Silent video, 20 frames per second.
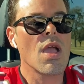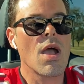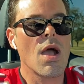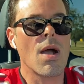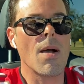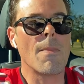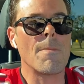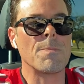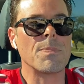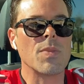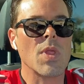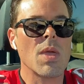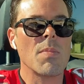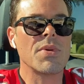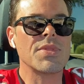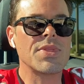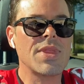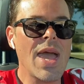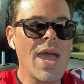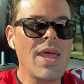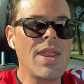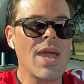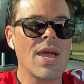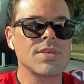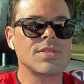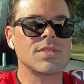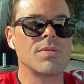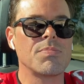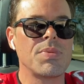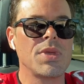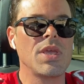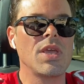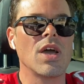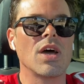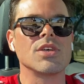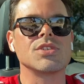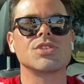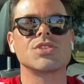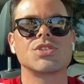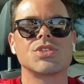Um, but that has to be
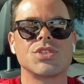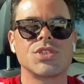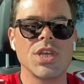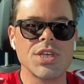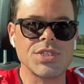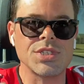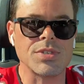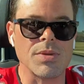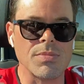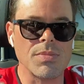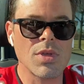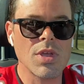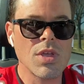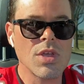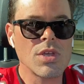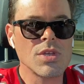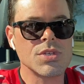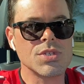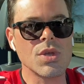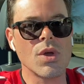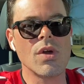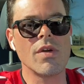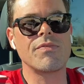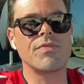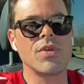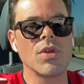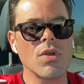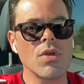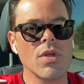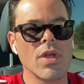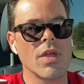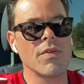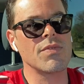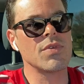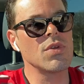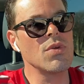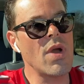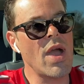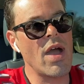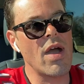a system. So if you're if
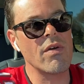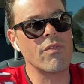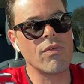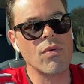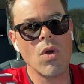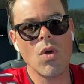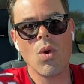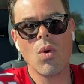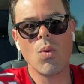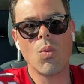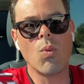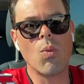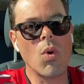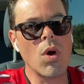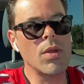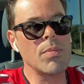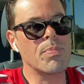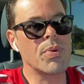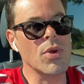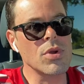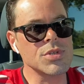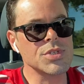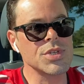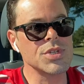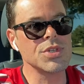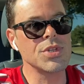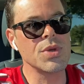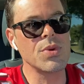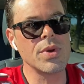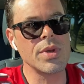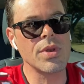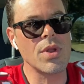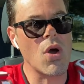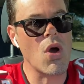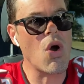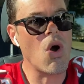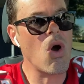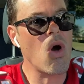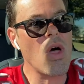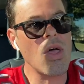you have one person doing
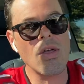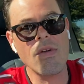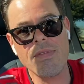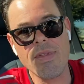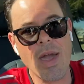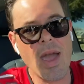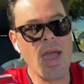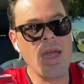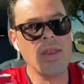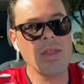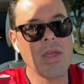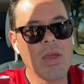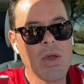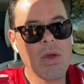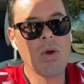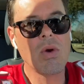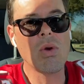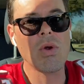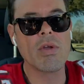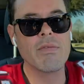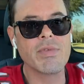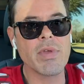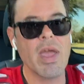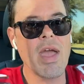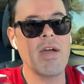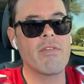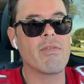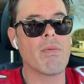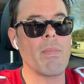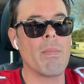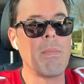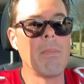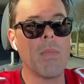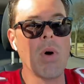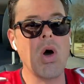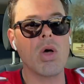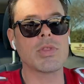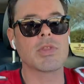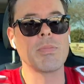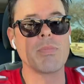all of that, or if you have
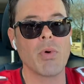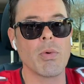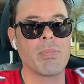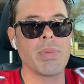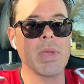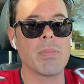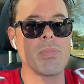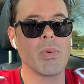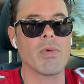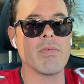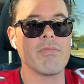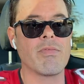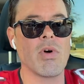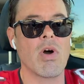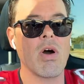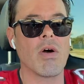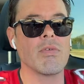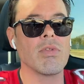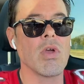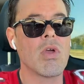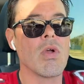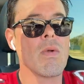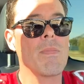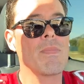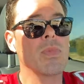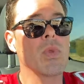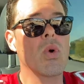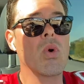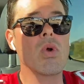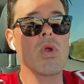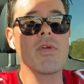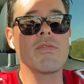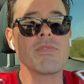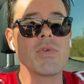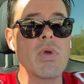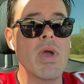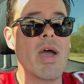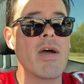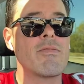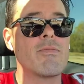multiple people involved, or if
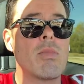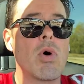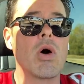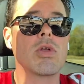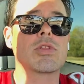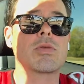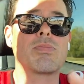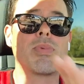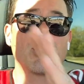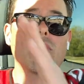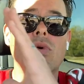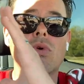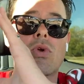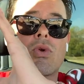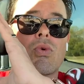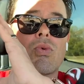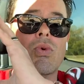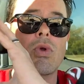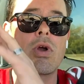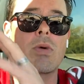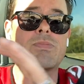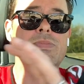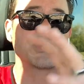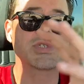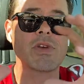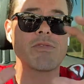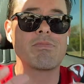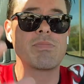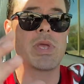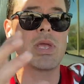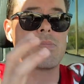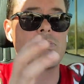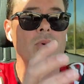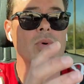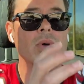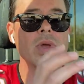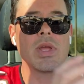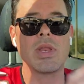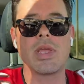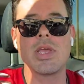you have multiple groups of
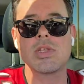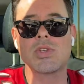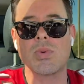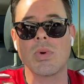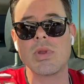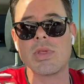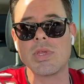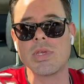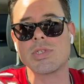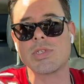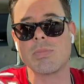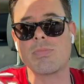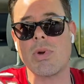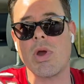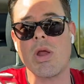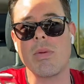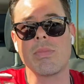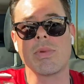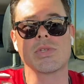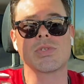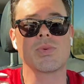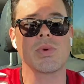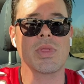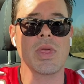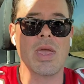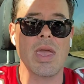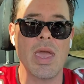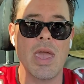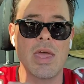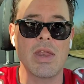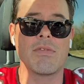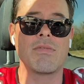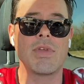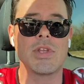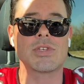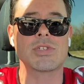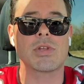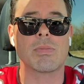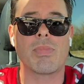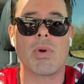people in each one of these departments with a head of
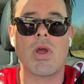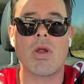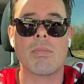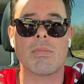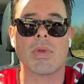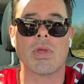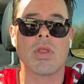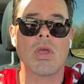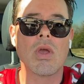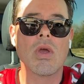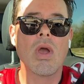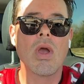each department,